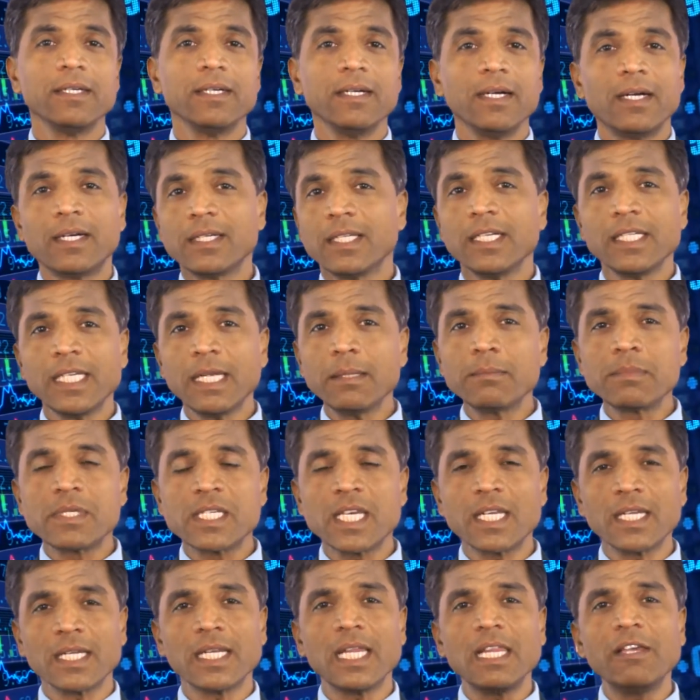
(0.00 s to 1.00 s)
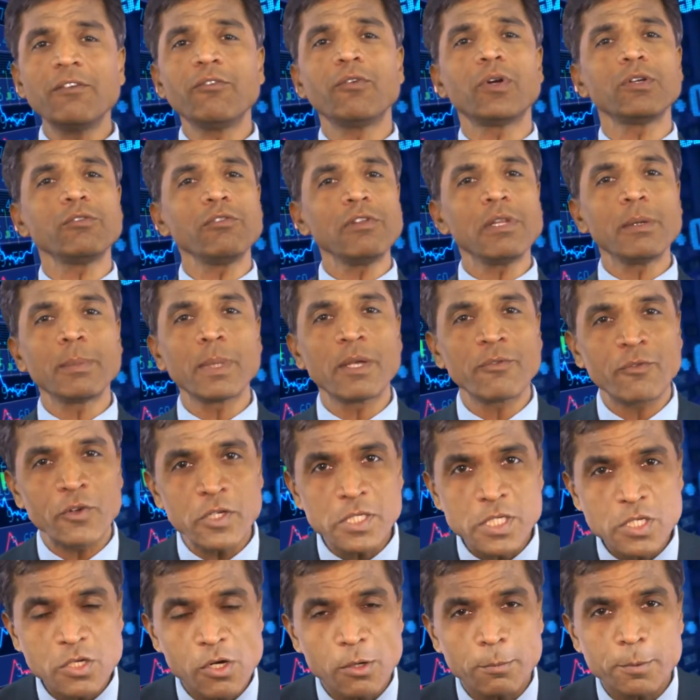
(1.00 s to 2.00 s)
At the time, generally, what will be the
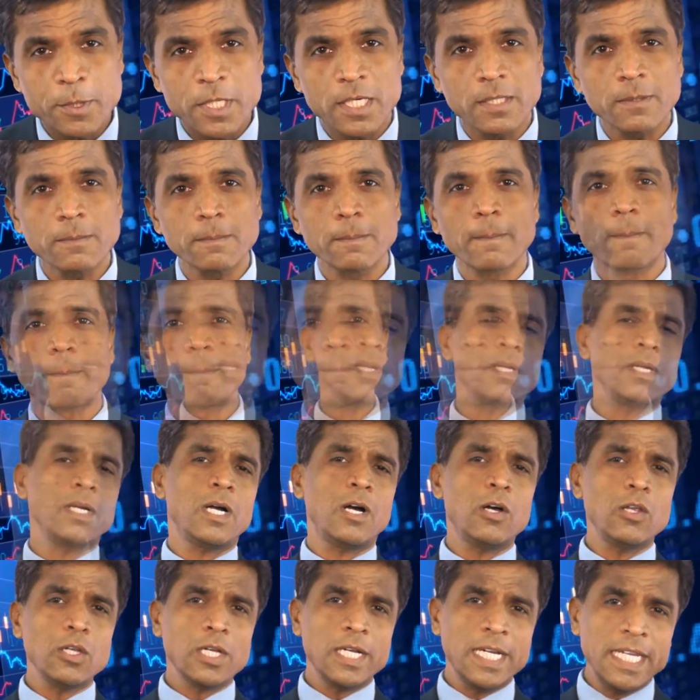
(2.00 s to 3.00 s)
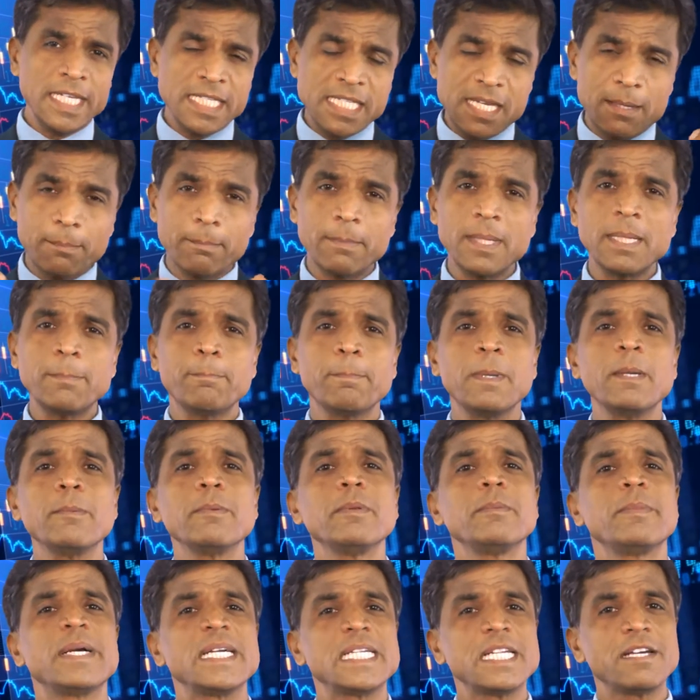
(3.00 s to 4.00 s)
first option? Already some people
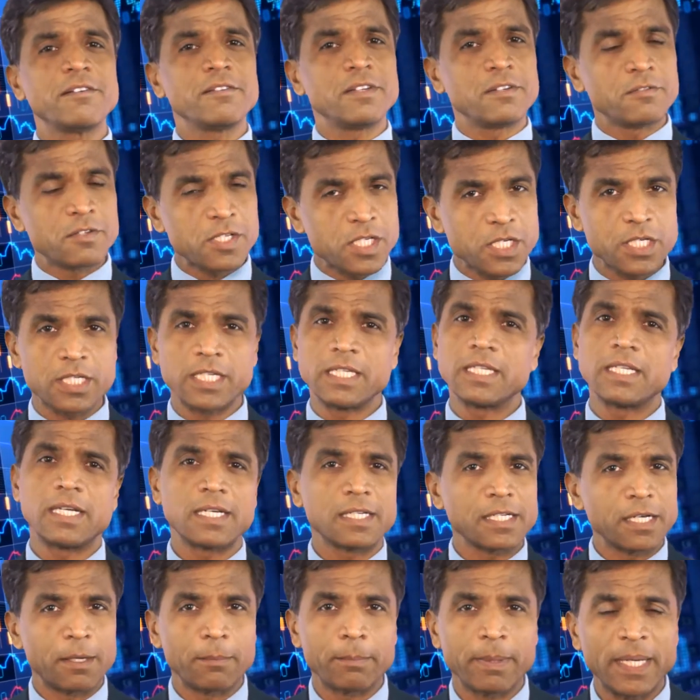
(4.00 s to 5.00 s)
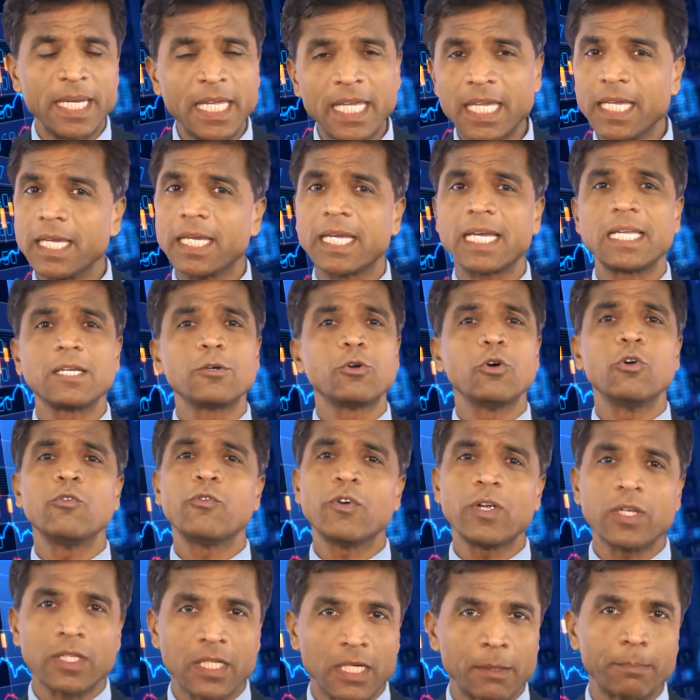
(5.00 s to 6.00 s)
might have invested in that company, he can go
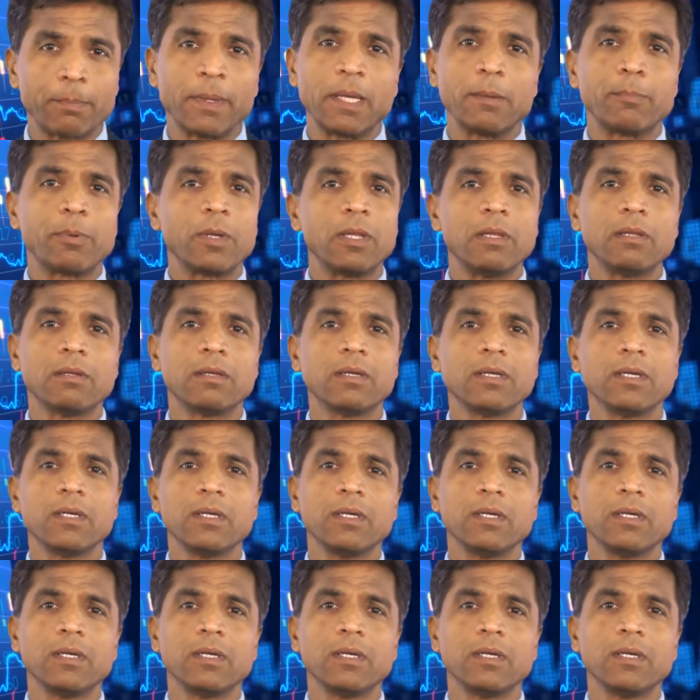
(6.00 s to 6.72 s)
for that people.